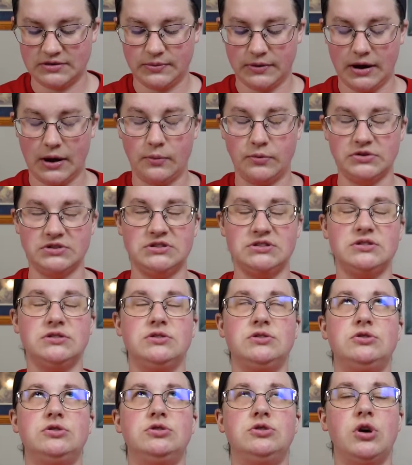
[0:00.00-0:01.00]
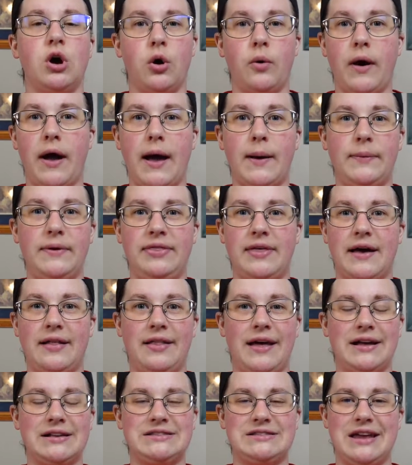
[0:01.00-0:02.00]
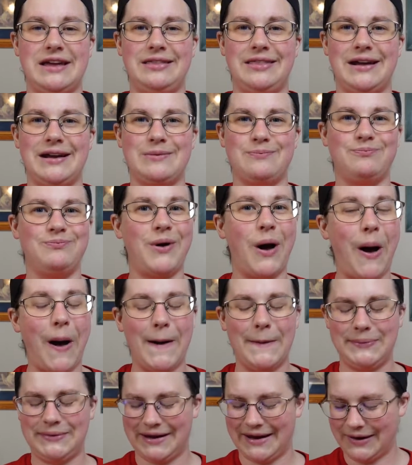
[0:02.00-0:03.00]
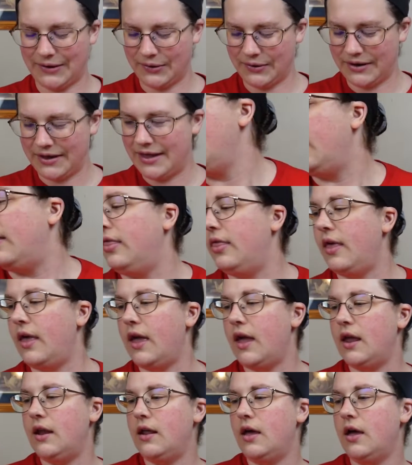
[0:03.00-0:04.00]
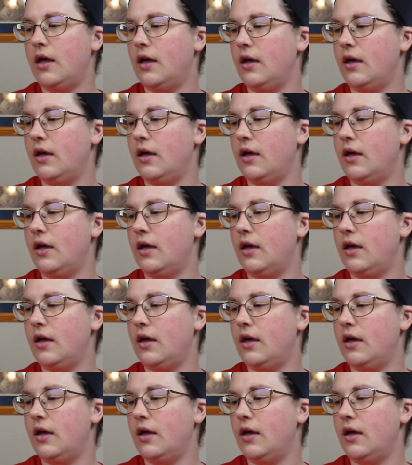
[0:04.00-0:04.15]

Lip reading: but I was so happy that last day that it popped out. And then